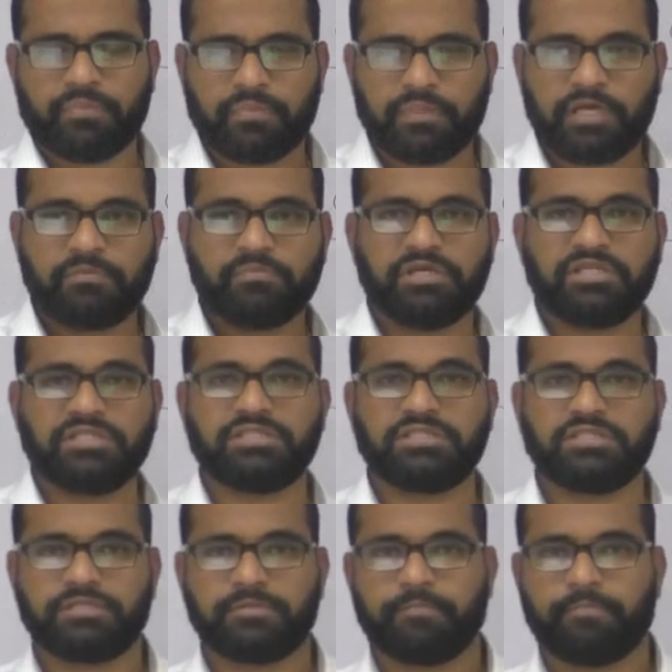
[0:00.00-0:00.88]
That
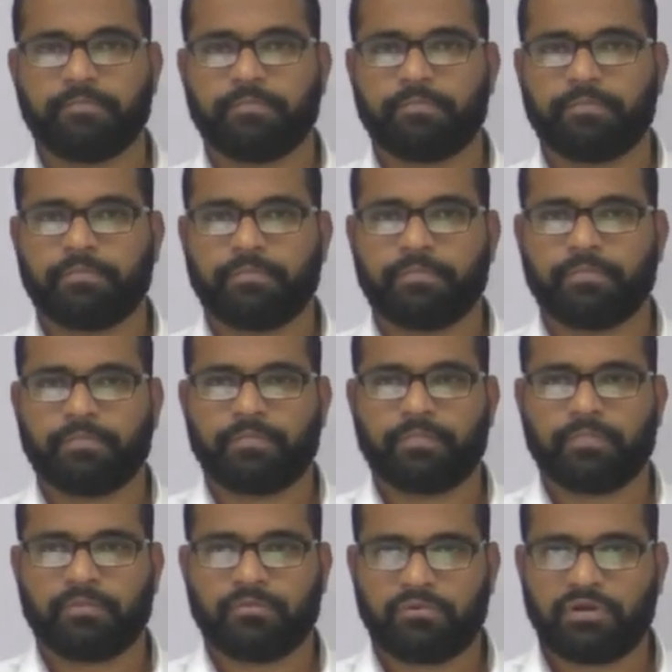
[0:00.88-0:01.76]
means,
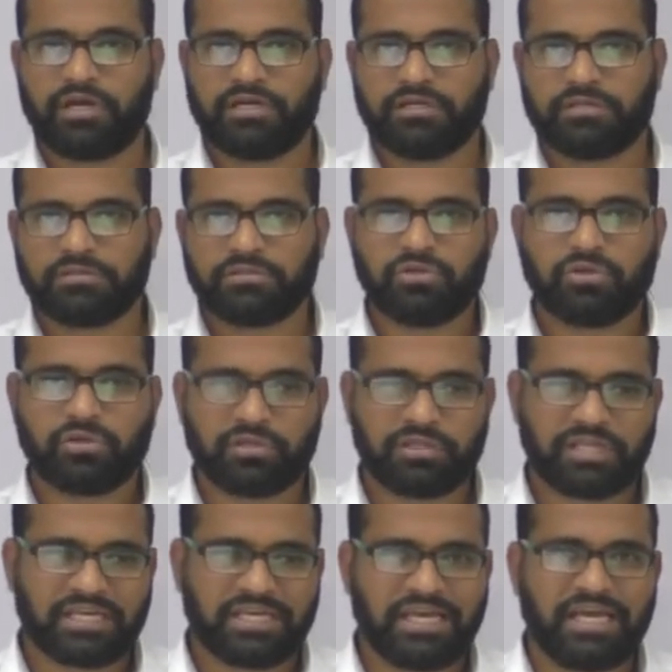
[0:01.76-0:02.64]
right, so
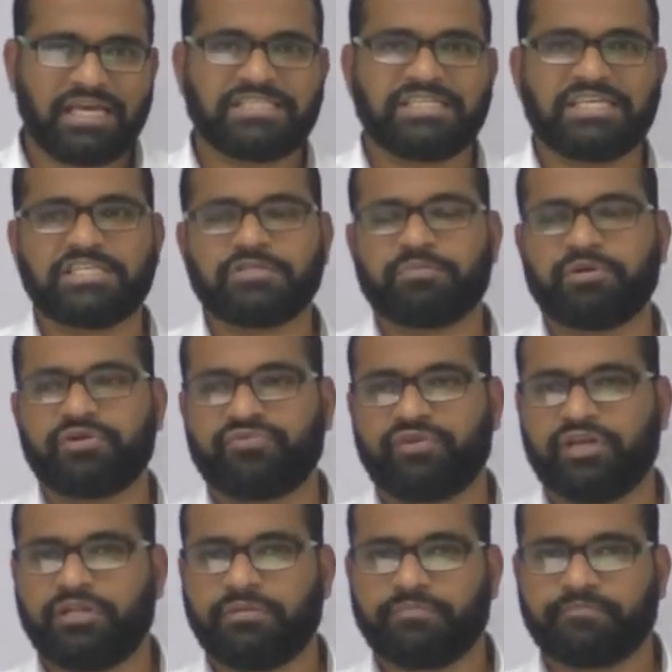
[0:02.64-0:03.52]
the case is
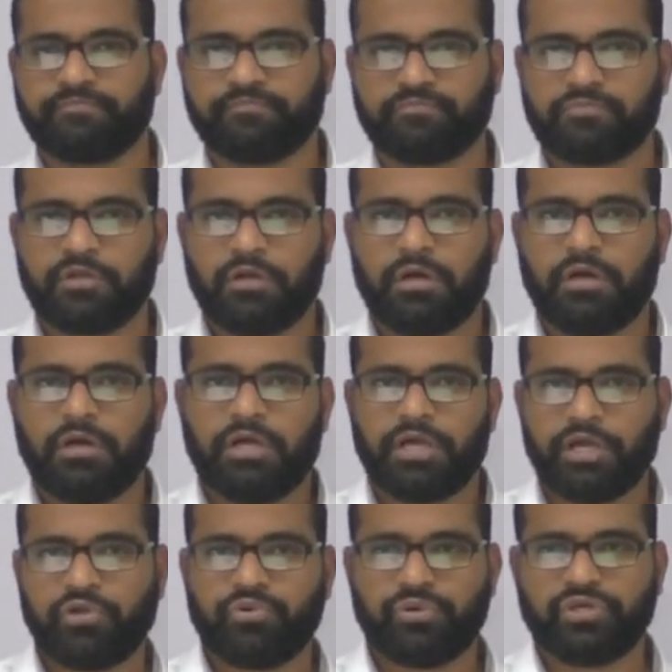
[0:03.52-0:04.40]
between
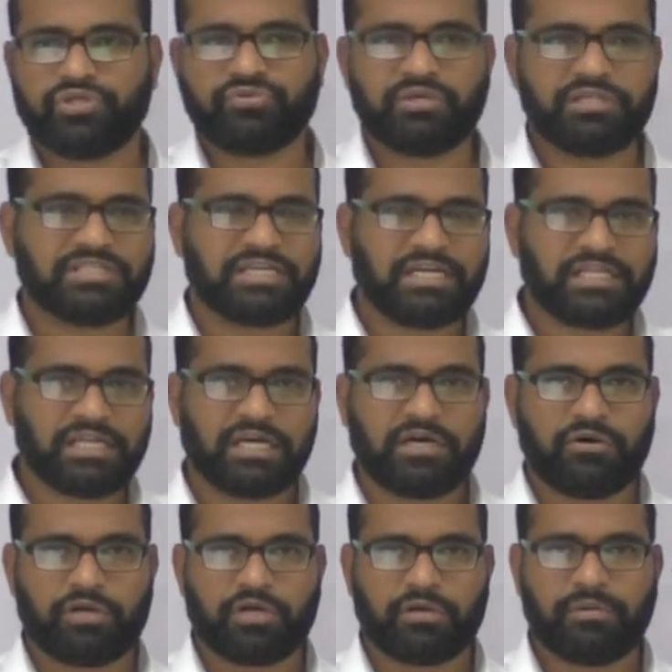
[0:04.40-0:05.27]
individuals and the
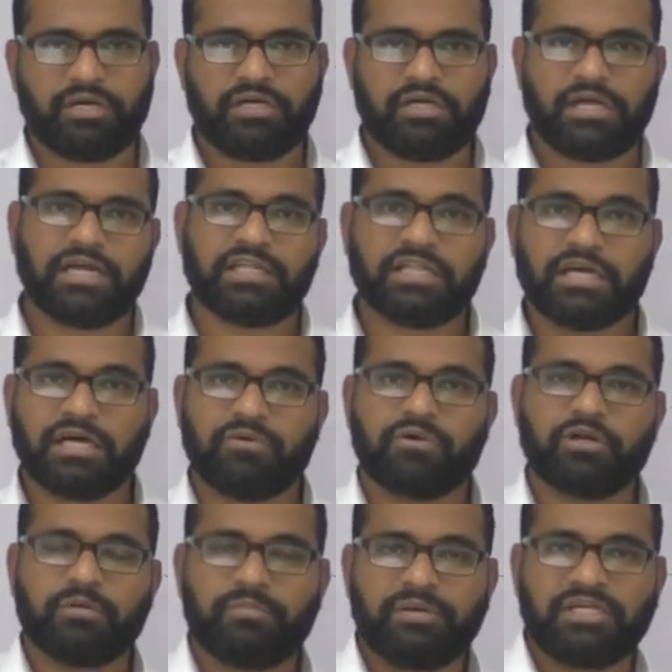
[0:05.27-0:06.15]
government and the
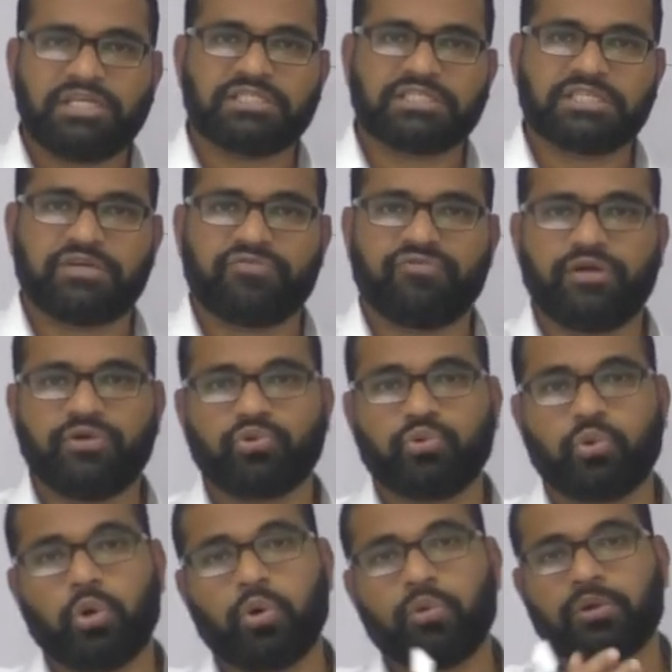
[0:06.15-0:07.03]
government is given to
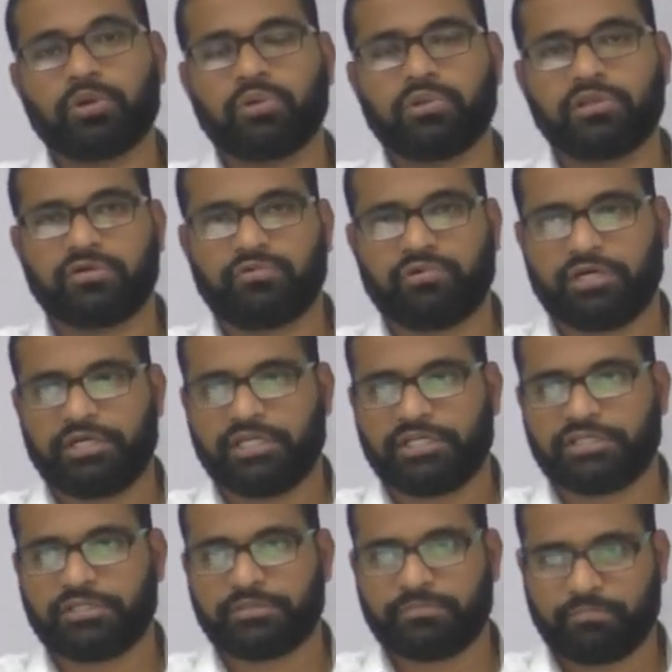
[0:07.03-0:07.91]
overrule the
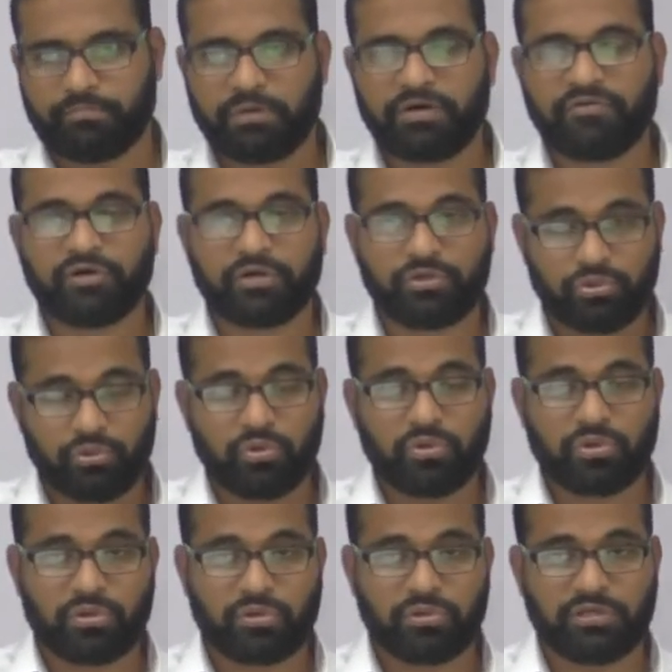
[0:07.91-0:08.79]
verdict, power to
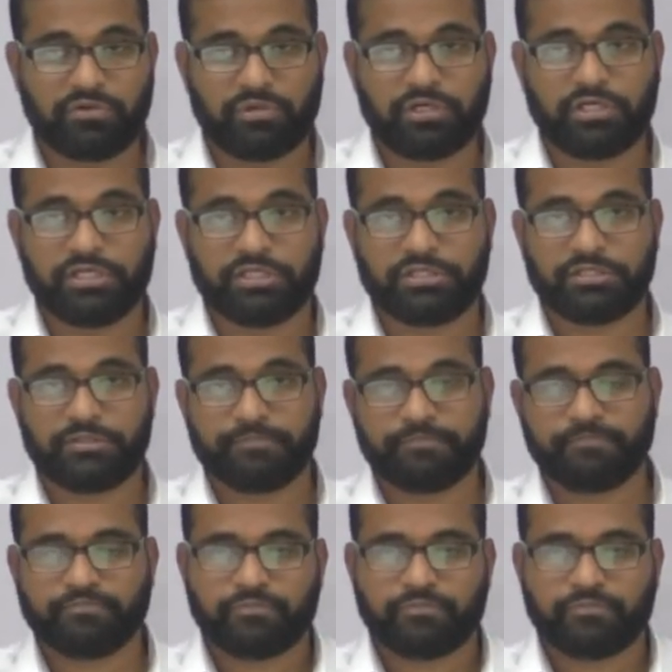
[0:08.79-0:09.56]
overrule the verdict.